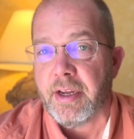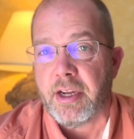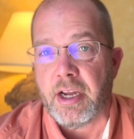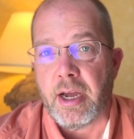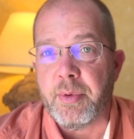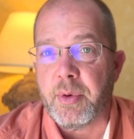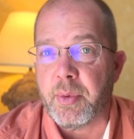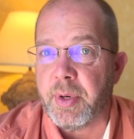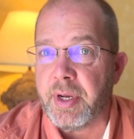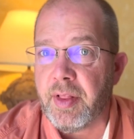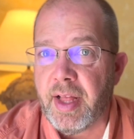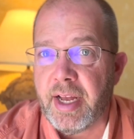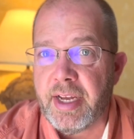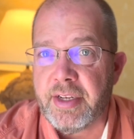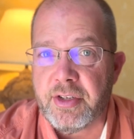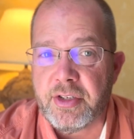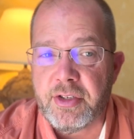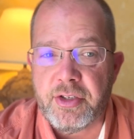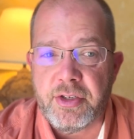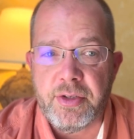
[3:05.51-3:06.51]
come to
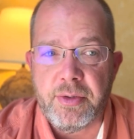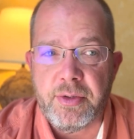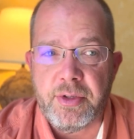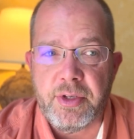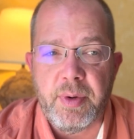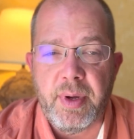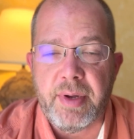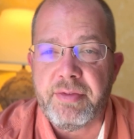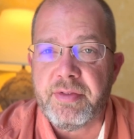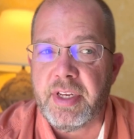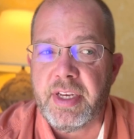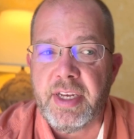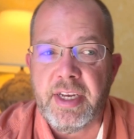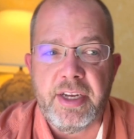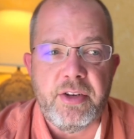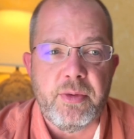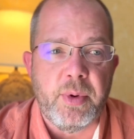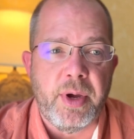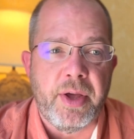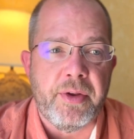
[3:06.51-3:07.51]
realize that you have
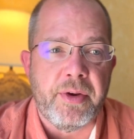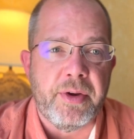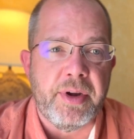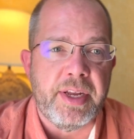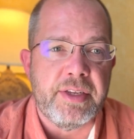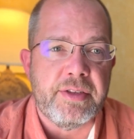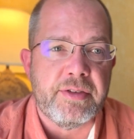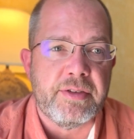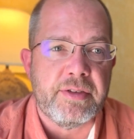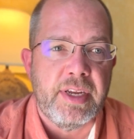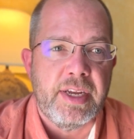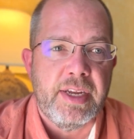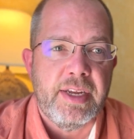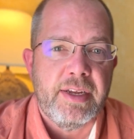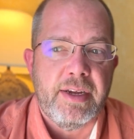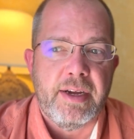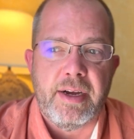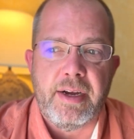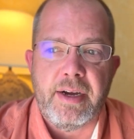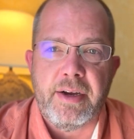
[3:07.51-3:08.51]
sinned, whether it's
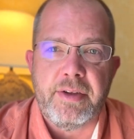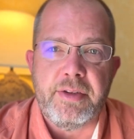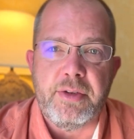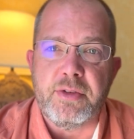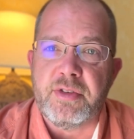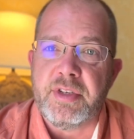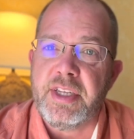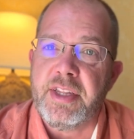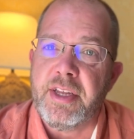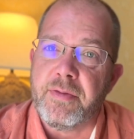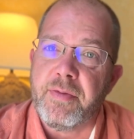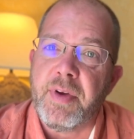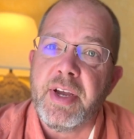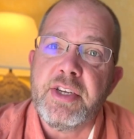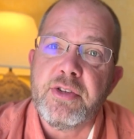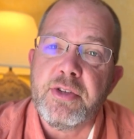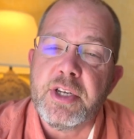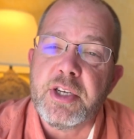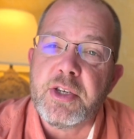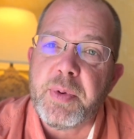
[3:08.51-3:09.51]
you see their
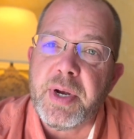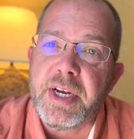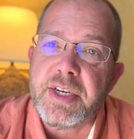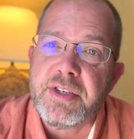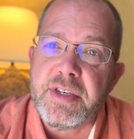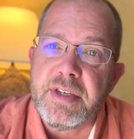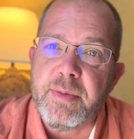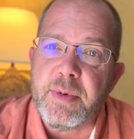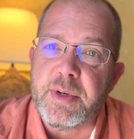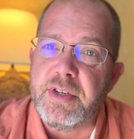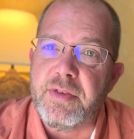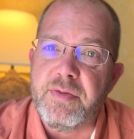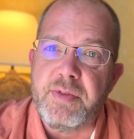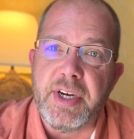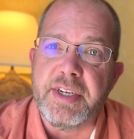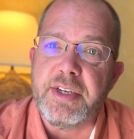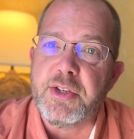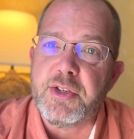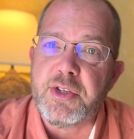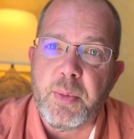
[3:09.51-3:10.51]
facial expression, what you've
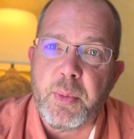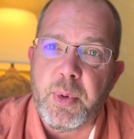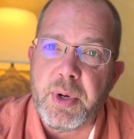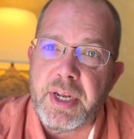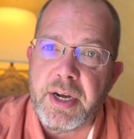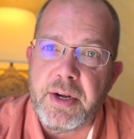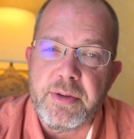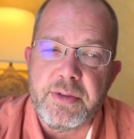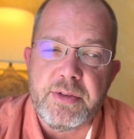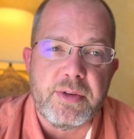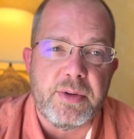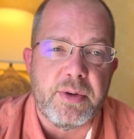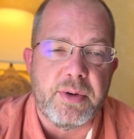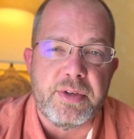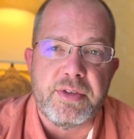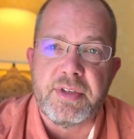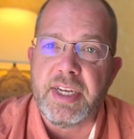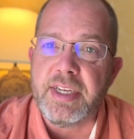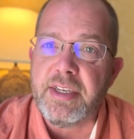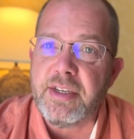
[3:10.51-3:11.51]
done to someone else
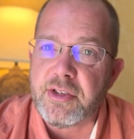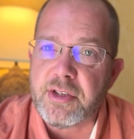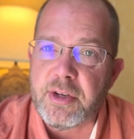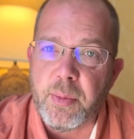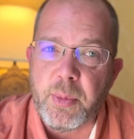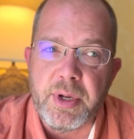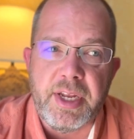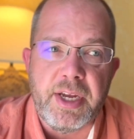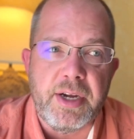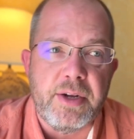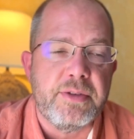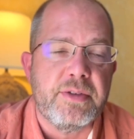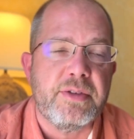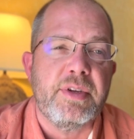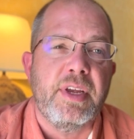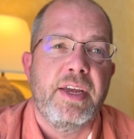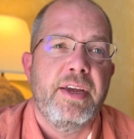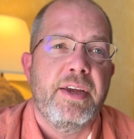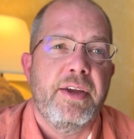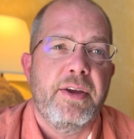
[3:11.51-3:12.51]
or said to someone else,